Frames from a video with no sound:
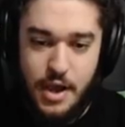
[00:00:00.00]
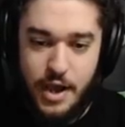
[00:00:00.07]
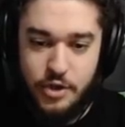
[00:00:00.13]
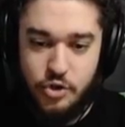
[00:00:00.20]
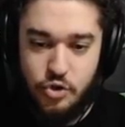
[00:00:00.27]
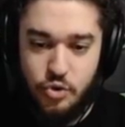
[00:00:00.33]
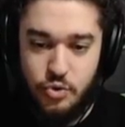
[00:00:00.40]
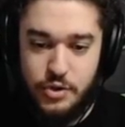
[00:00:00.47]
I
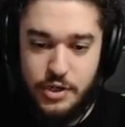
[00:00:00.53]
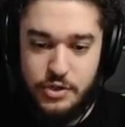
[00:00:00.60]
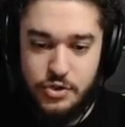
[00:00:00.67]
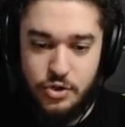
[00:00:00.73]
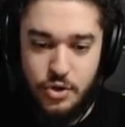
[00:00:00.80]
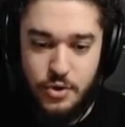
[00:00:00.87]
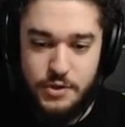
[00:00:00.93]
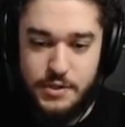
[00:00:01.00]
do need to
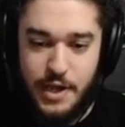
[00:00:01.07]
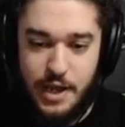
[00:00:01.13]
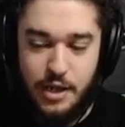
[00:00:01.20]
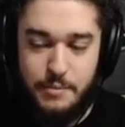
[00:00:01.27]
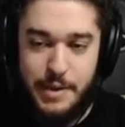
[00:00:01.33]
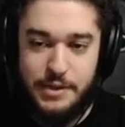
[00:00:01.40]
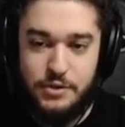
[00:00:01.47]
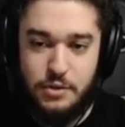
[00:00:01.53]
go into
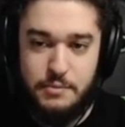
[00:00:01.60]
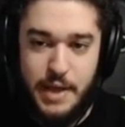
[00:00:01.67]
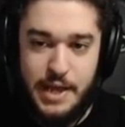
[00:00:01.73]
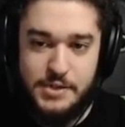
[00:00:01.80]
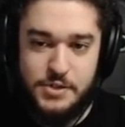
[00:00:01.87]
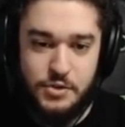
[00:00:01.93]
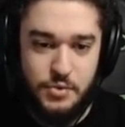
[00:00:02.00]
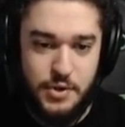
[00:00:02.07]
elemental
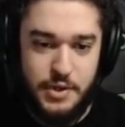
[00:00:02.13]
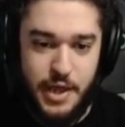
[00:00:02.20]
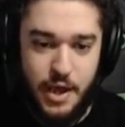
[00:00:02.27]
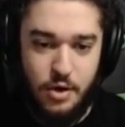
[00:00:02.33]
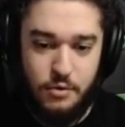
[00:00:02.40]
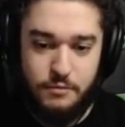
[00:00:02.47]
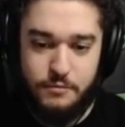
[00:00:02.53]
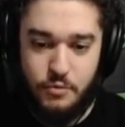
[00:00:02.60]
mastery
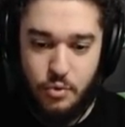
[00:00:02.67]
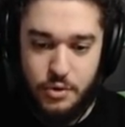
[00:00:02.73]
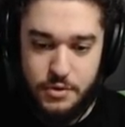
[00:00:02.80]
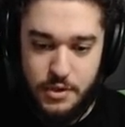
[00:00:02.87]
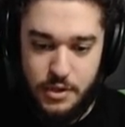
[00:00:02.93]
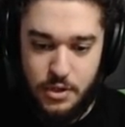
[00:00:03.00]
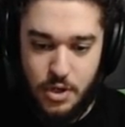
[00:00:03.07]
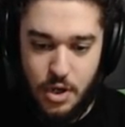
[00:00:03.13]
now for
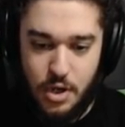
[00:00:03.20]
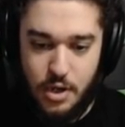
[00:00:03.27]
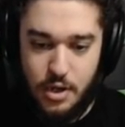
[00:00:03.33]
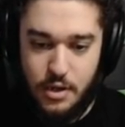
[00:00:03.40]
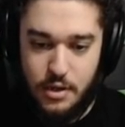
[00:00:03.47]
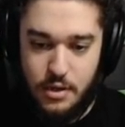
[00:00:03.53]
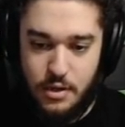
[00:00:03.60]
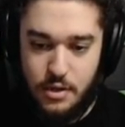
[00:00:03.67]
the uh,
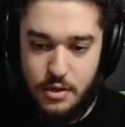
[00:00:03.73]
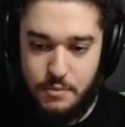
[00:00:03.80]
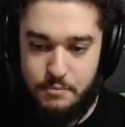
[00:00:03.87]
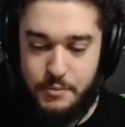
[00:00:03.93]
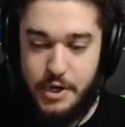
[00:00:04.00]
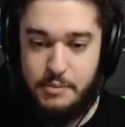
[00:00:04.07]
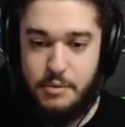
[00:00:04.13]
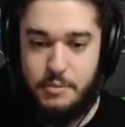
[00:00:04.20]

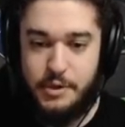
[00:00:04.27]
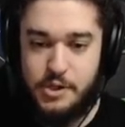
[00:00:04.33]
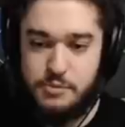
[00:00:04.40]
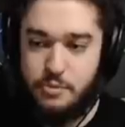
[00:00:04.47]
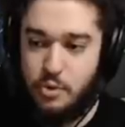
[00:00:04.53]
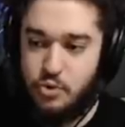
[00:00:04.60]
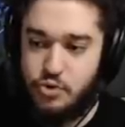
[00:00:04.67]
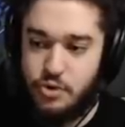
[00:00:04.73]
minimum
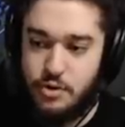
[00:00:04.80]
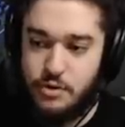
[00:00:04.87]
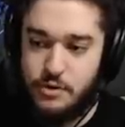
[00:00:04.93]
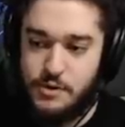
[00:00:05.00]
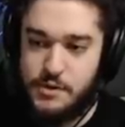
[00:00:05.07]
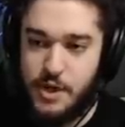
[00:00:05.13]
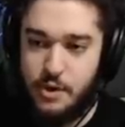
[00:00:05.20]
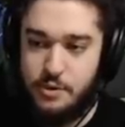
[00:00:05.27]
exposure
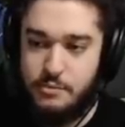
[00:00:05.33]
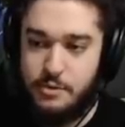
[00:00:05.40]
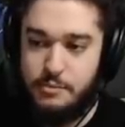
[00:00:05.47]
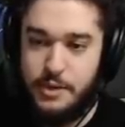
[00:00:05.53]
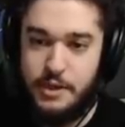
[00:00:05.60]
because that would be big